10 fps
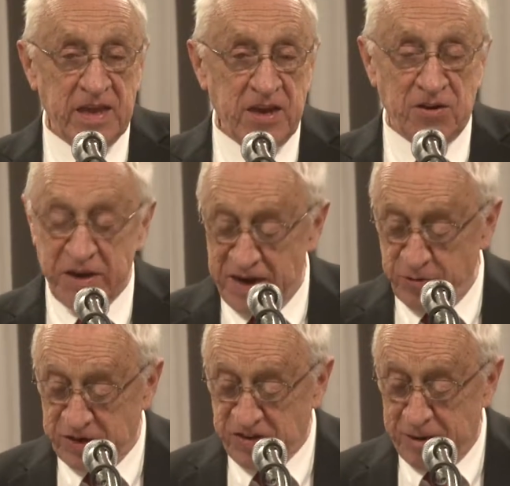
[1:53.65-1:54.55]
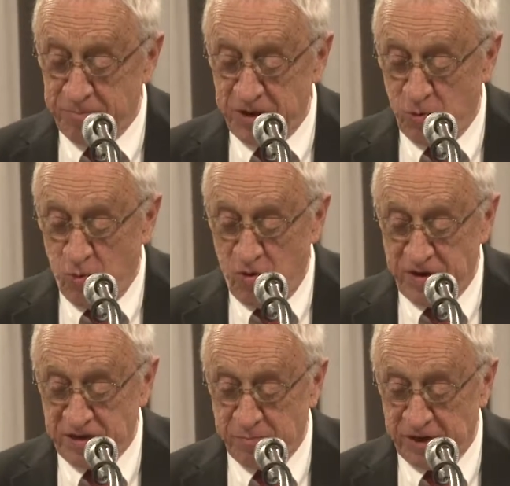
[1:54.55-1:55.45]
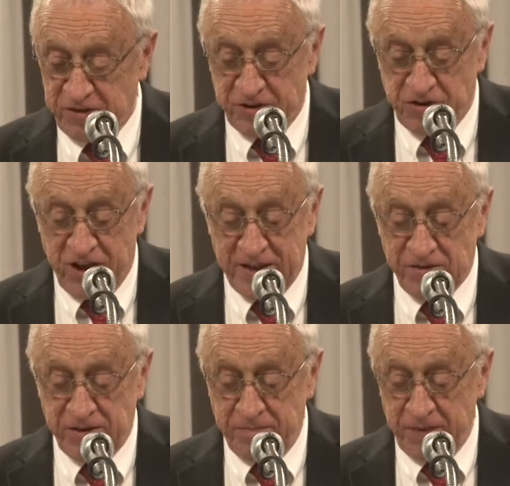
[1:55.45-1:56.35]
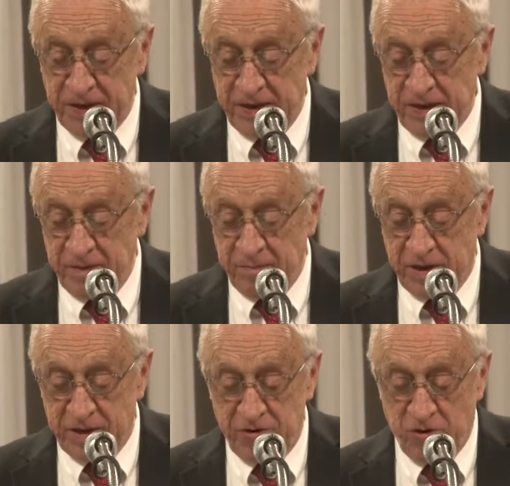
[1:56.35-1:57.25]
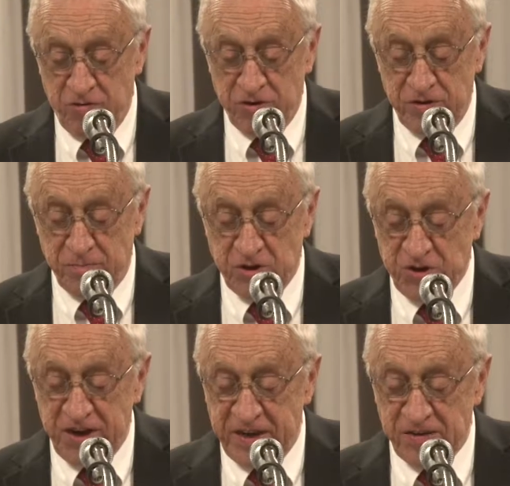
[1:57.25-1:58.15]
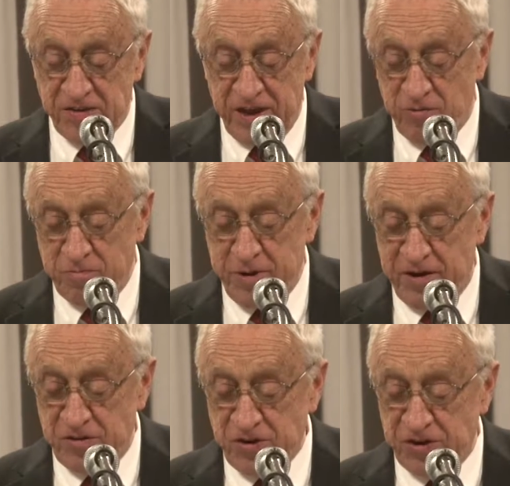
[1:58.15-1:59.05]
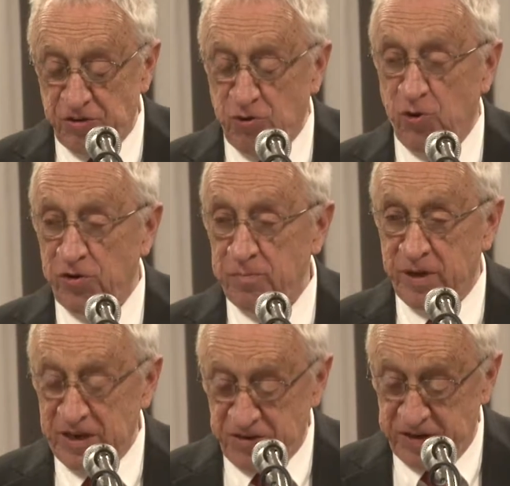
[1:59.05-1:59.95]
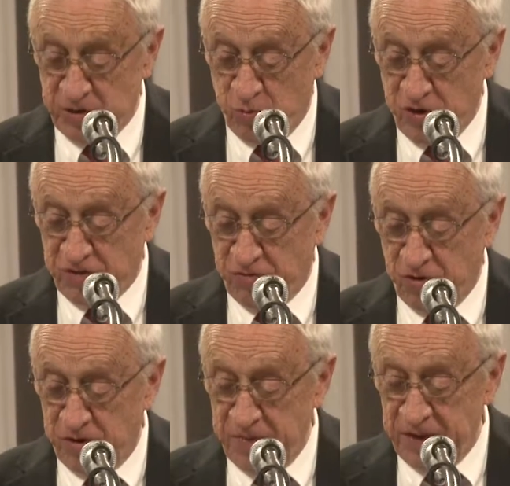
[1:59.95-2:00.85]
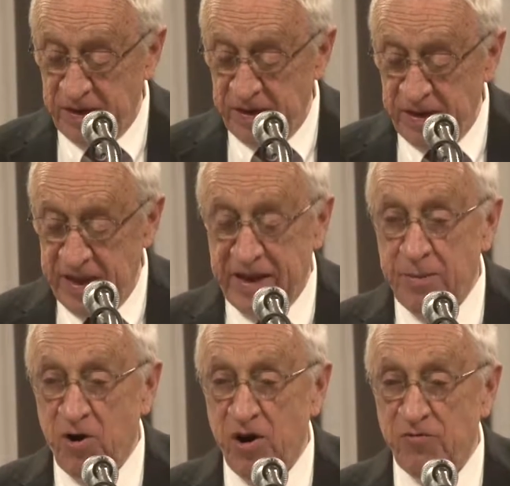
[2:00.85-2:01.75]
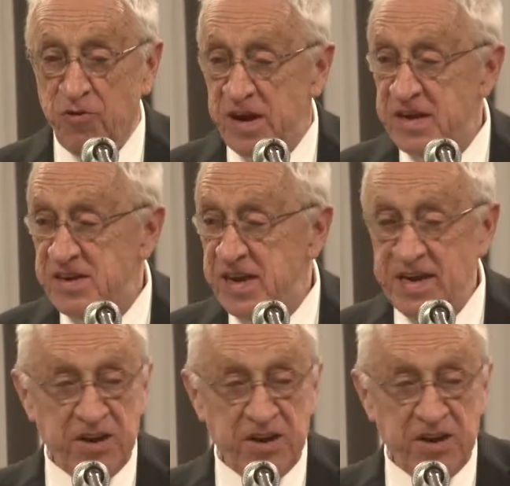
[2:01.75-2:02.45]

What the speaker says: Here today to accept the award is Melissa Johnson, Northern Machining's and Repairs Controller. Melissa has worked for NMR for 18